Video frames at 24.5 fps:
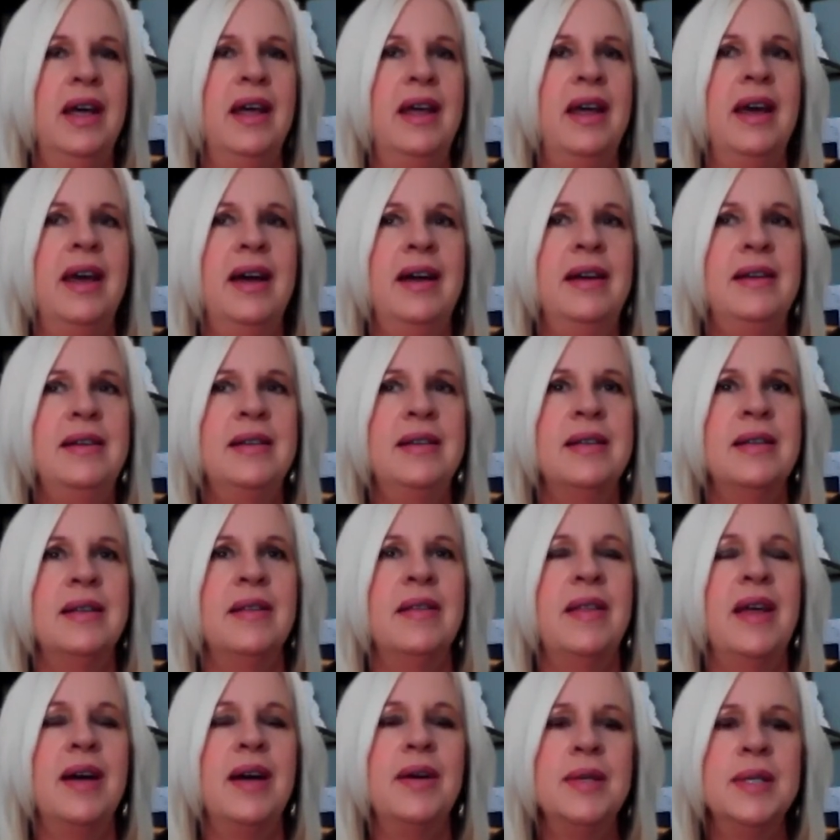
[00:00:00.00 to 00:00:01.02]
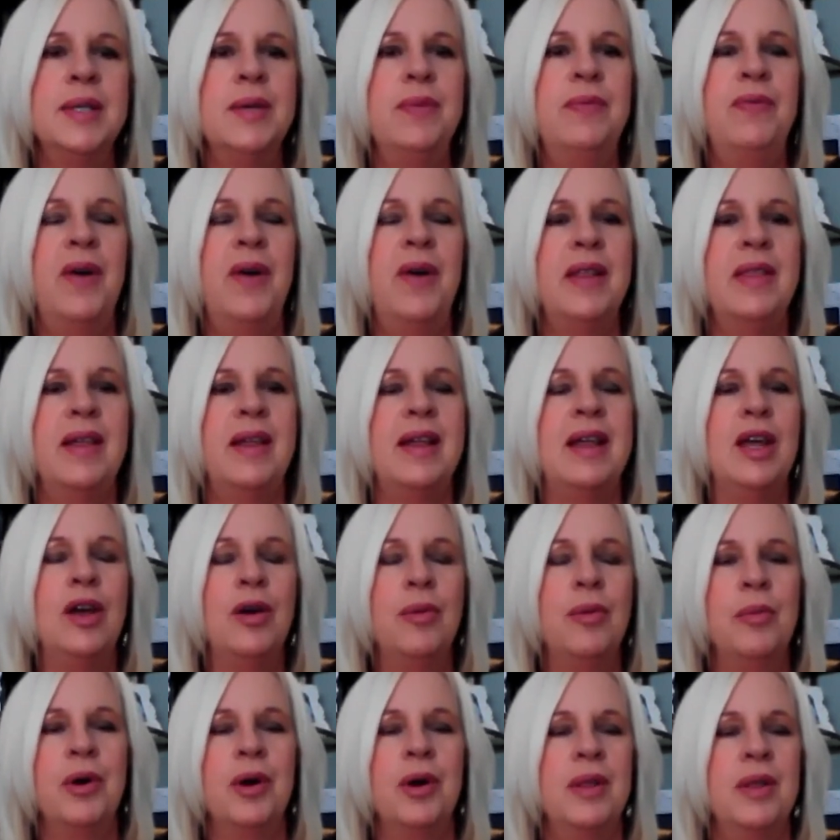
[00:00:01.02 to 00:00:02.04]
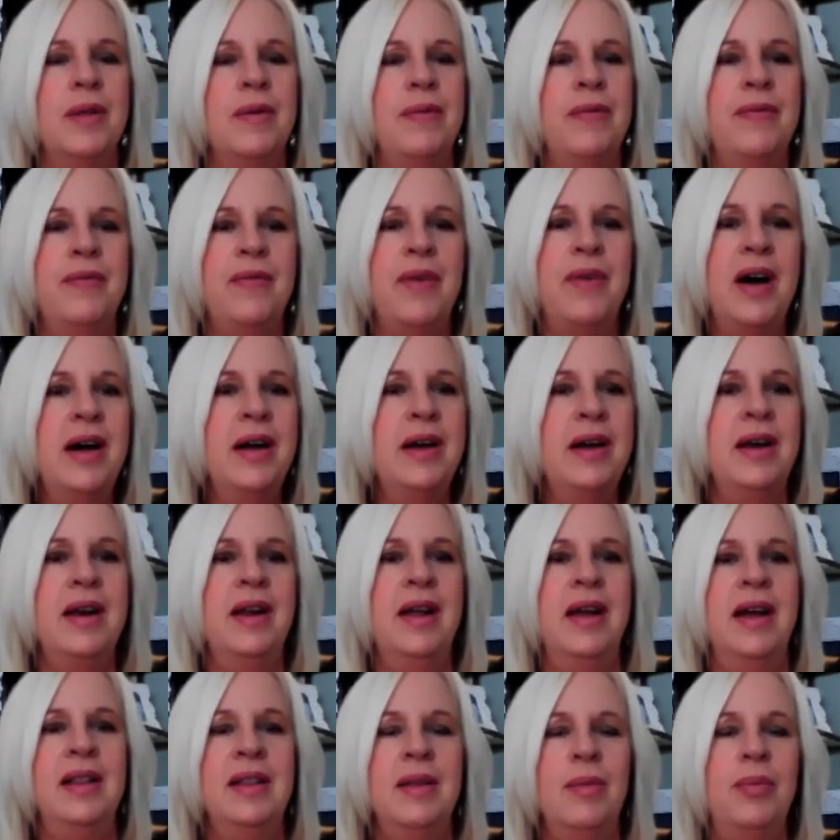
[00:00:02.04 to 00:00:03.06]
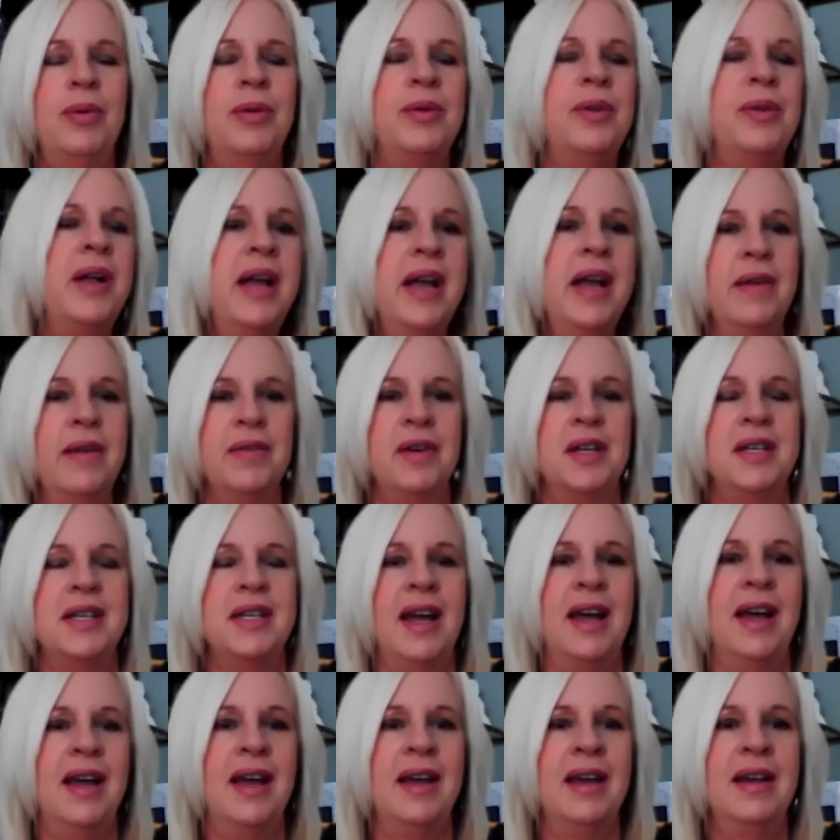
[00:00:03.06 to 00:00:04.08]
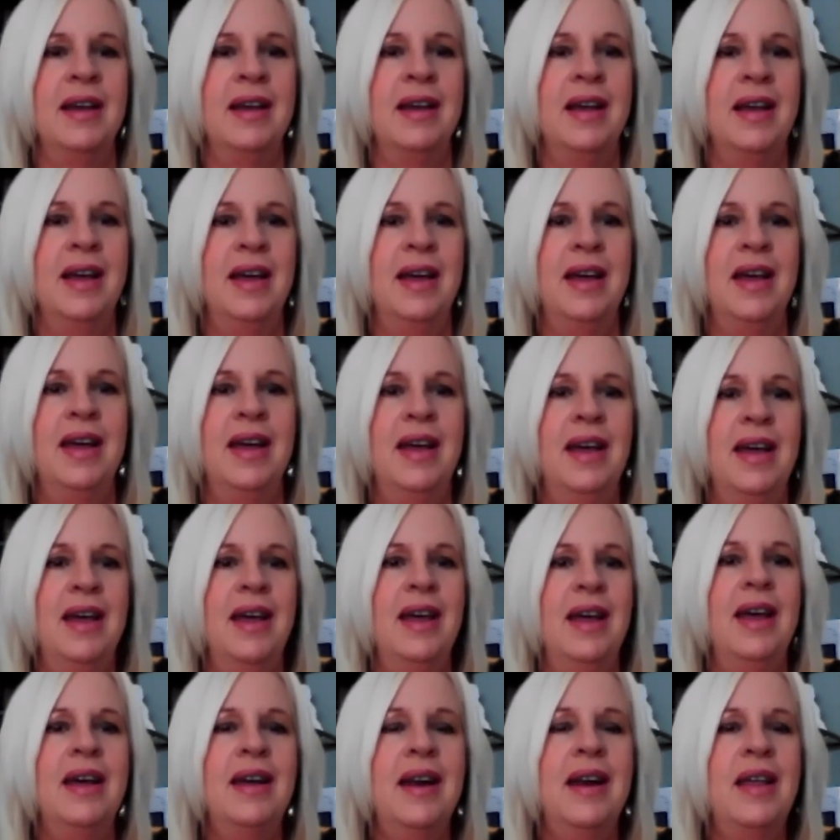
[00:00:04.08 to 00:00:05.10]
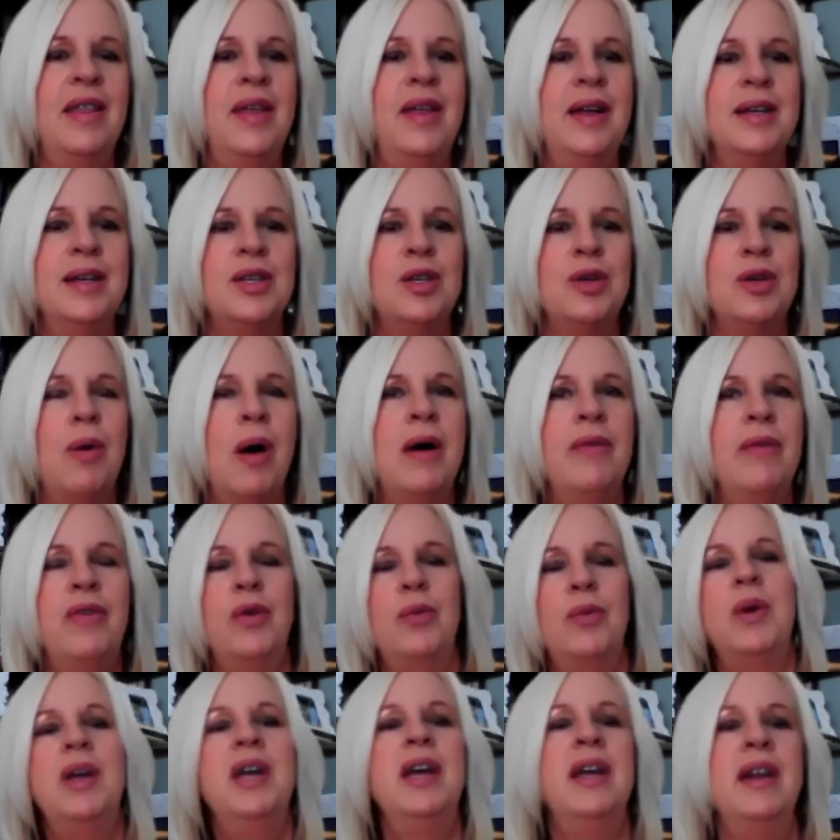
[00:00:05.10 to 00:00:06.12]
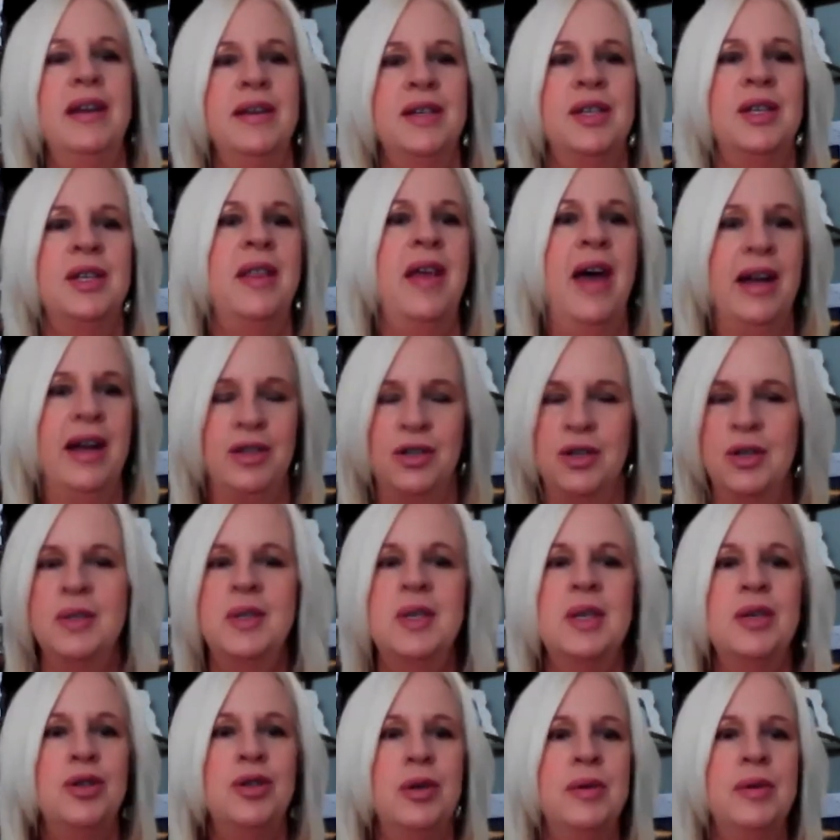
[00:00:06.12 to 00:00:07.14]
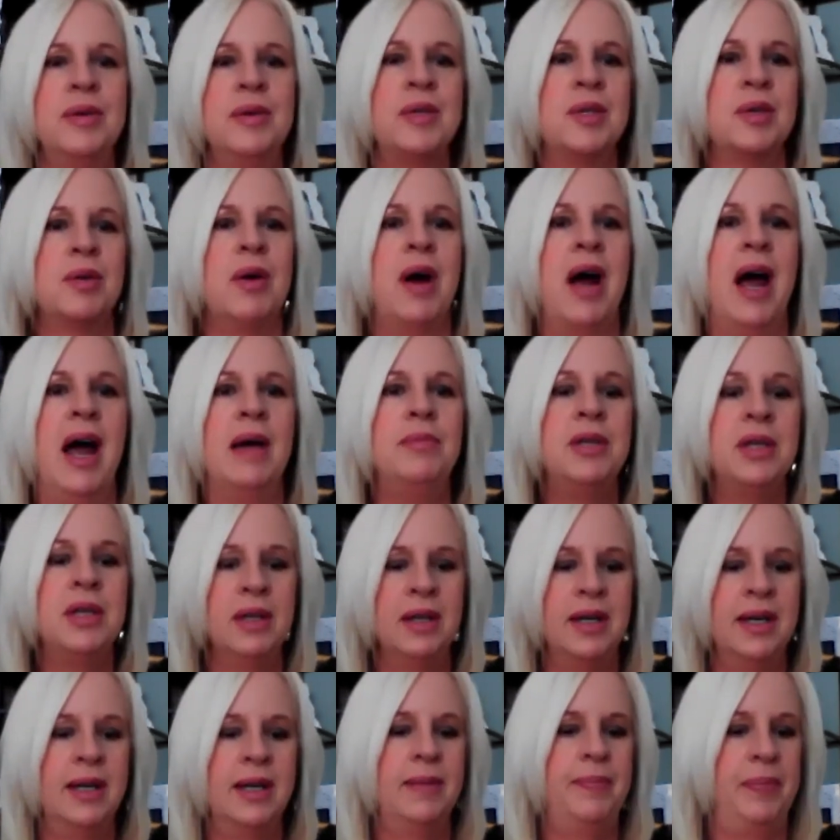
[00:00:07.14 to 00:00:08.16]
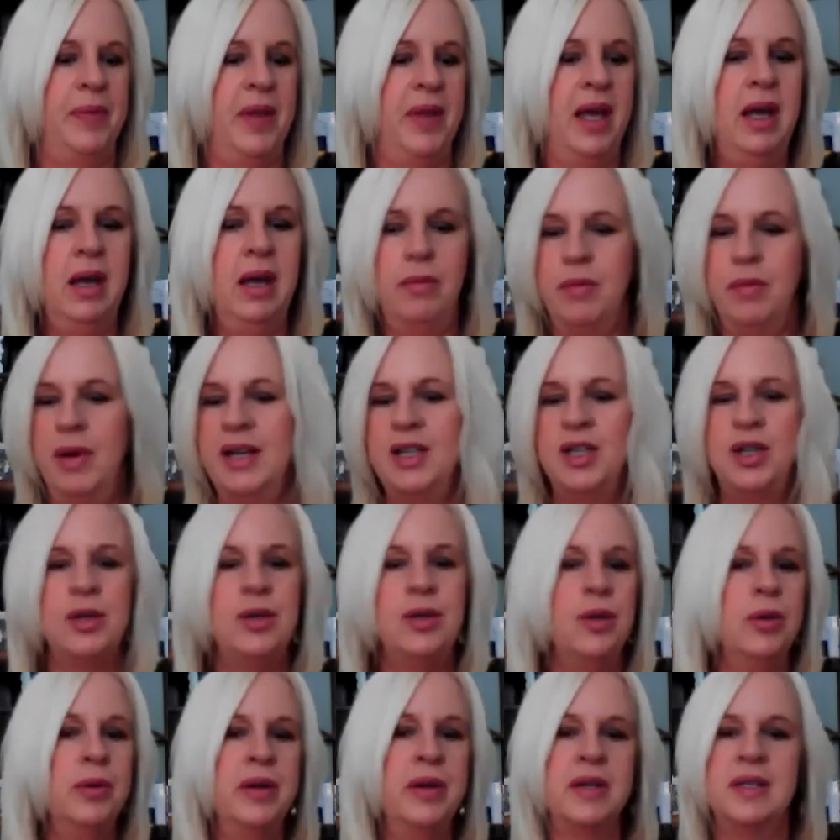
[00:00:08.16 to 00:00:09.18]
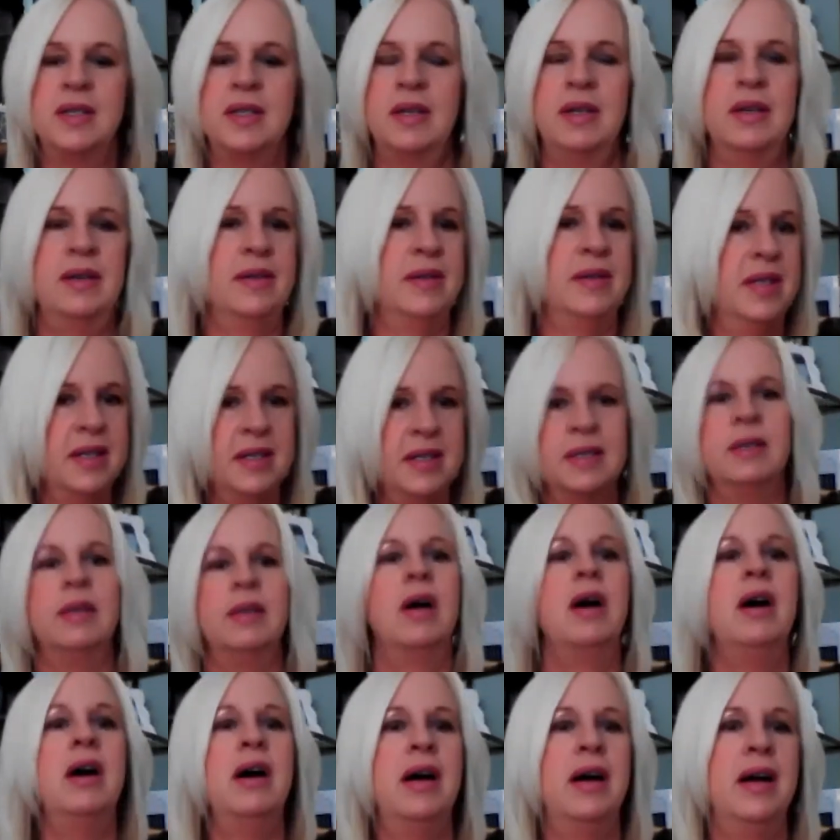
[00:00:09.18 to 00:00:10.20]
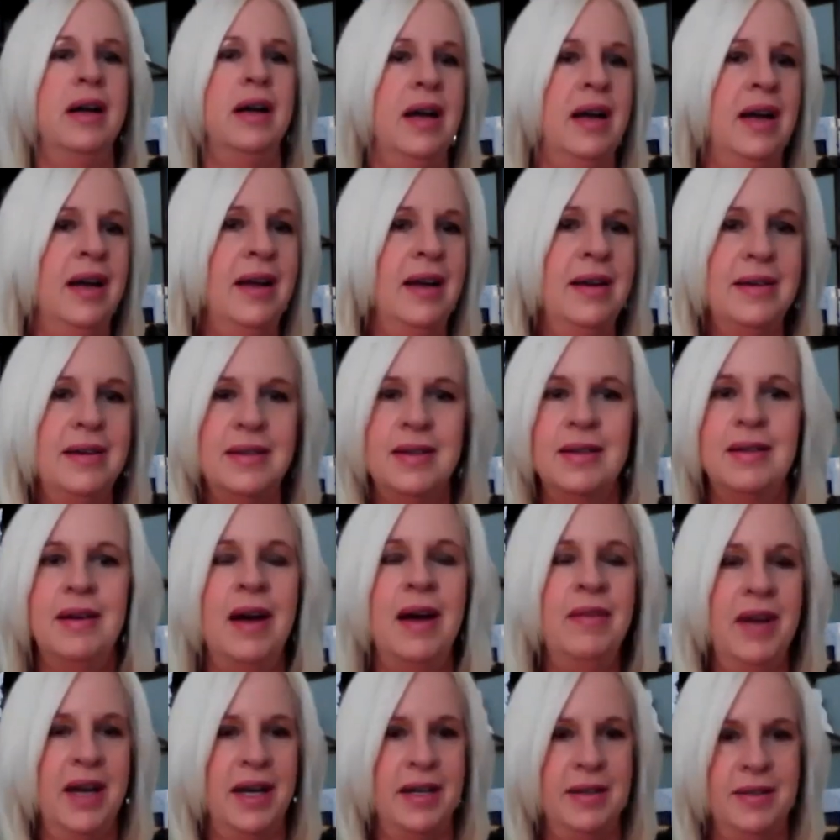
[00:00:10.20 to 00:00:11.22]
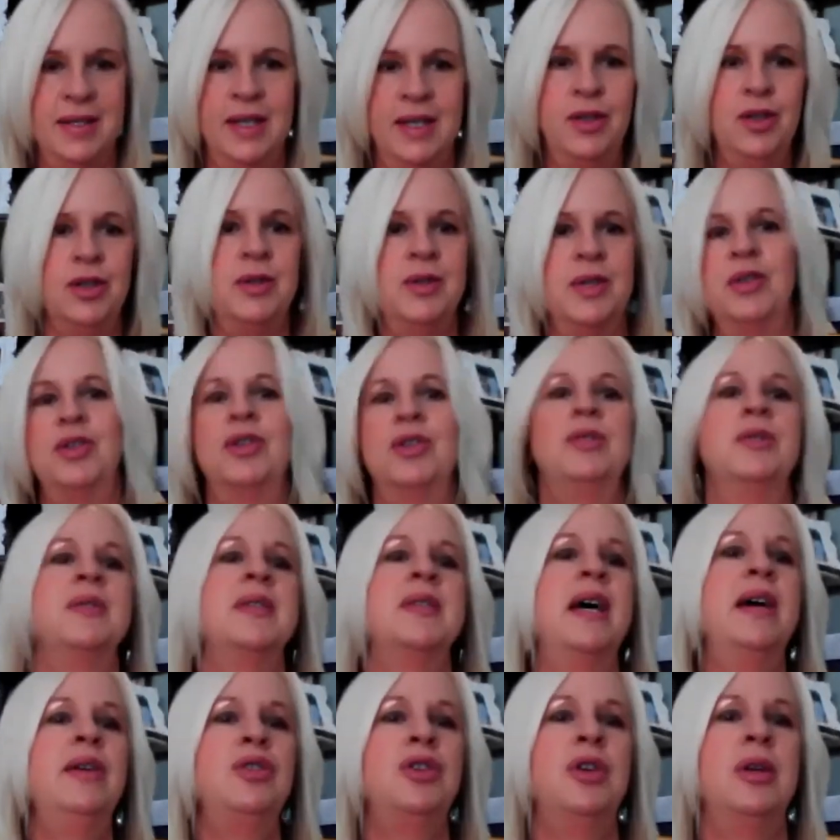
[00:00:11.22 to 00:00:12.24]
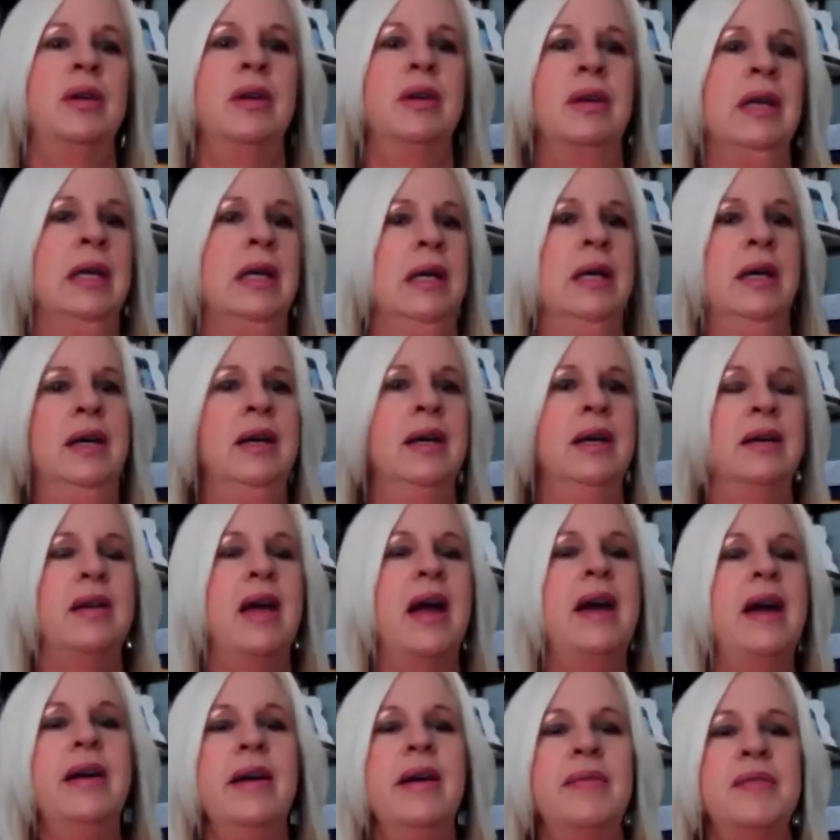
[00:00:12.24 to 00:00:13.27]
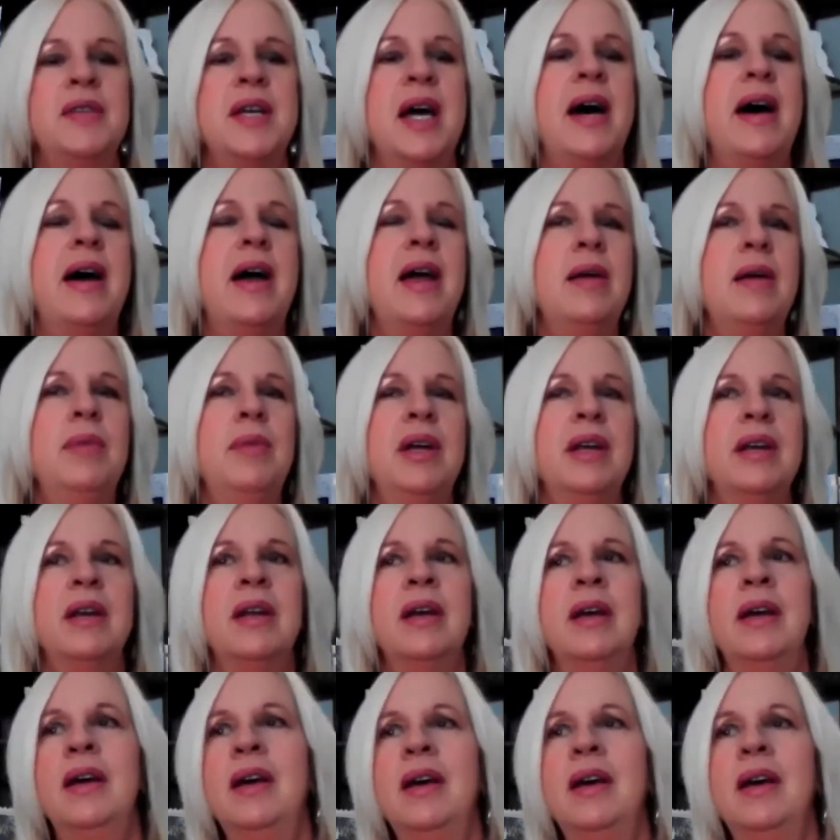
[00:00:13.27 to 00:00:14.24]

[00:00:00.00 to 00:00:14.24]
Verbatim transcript: And they also find the humor and the fun and the play every day. And I think too often we get into that, just as you described hey, my to do list is this long, and I've got such and such and such, and not enough time, and